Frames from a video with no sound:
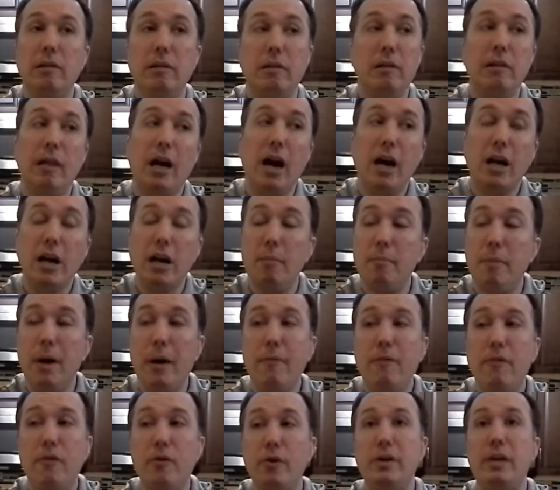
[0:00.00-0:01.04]
lock them
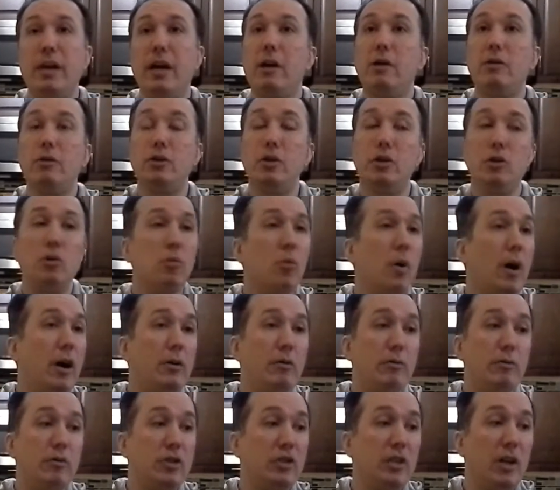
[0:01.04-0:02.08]
up for a day or two while
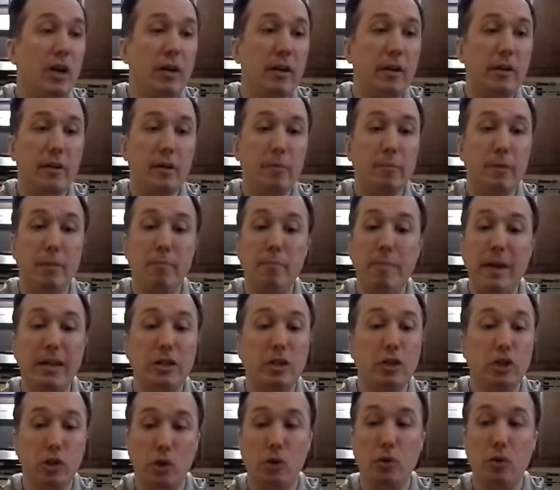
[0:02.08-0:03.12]
you study them and make
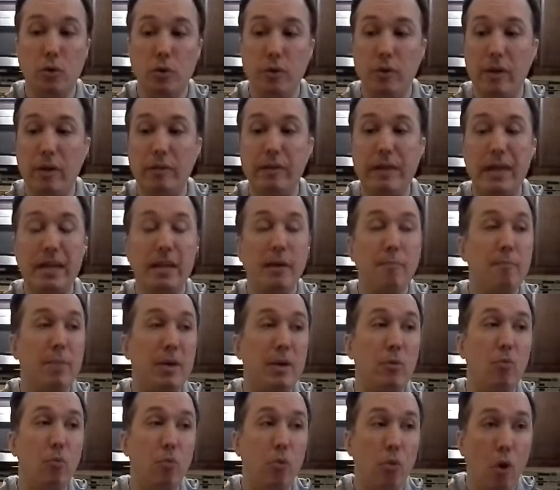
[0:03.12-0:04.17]
sure that they can
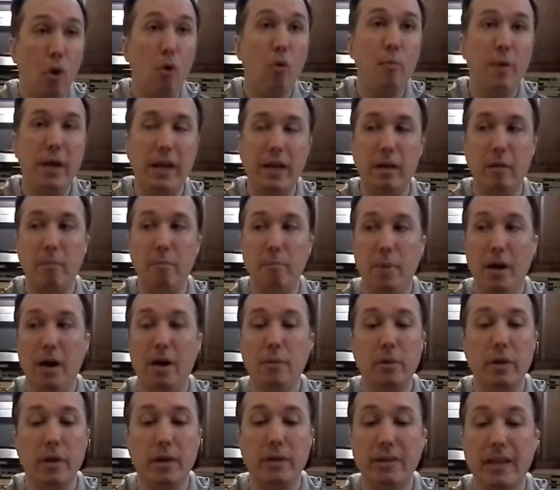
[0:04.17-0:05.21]
be roaming in
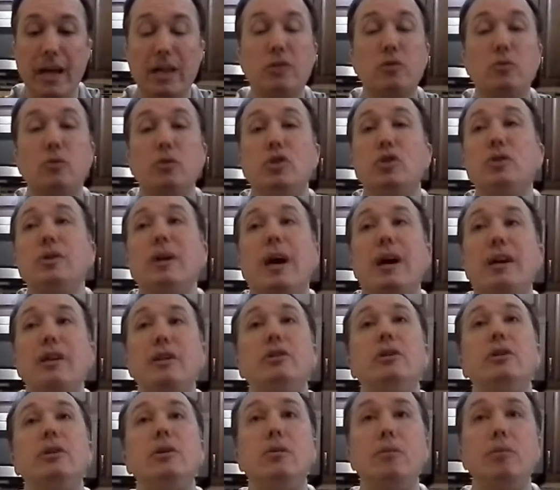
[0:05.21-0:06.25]
public, that's what you
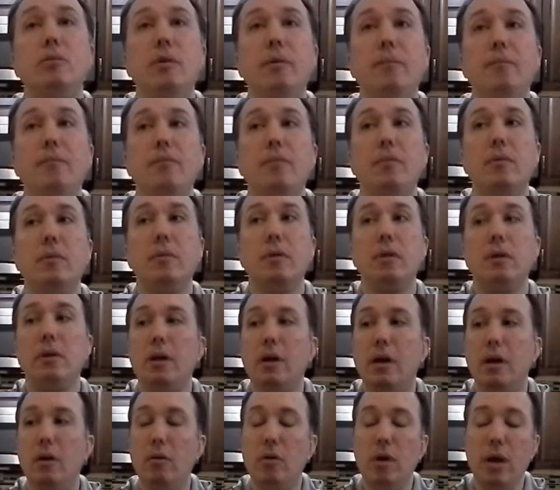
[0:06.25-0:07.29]
gotta do, you
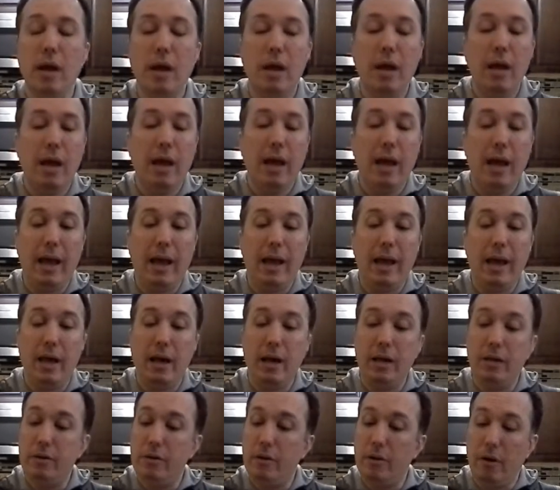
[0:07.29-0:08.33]
know.
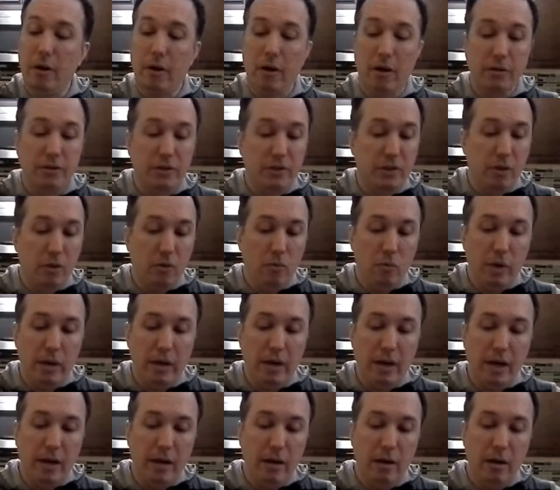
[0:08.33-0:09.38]
And also we
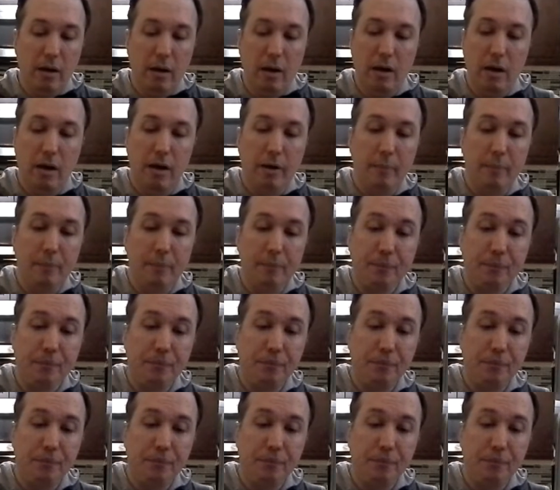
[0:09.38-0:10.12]
gotta